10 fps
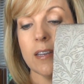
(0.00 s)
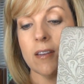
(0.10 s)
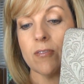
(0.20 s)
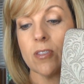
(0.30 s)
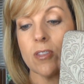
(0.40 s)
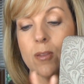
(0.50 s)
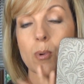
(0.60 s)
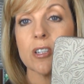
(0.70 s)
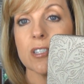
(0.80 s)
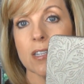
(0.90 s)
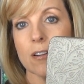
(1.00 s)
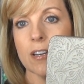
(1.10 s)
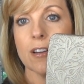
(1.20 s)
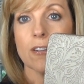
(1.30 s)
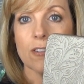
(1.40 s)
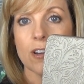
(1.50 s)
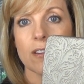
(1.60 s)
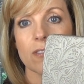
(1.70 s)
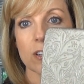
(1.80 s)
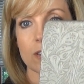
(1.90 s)
if the brushes that are in here aren't
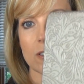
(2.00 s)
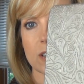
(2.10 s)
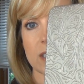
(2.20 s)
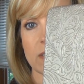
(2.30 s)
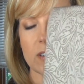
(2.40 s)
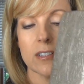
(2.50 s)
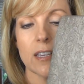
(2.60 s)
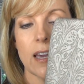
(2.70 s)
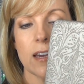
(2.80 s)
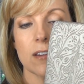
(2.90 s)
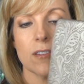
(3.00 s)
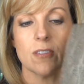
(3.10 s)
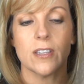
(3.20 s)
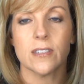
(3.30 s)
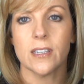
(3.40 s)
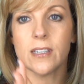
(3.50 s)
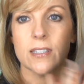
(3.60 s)
enough for you, you could definitely add other things in.